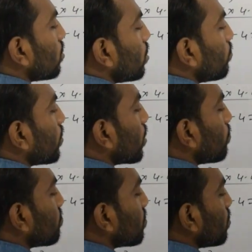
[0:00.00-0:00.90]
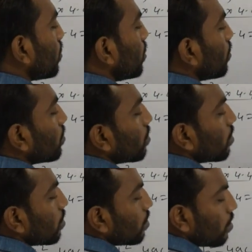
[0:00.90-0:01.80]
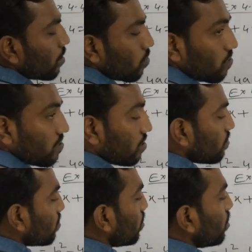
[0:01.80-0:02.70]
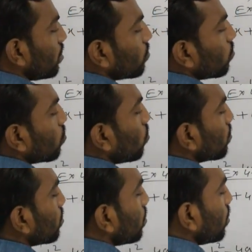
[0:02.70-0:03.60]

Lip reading: 3 it becomes 3. So 16 into root 3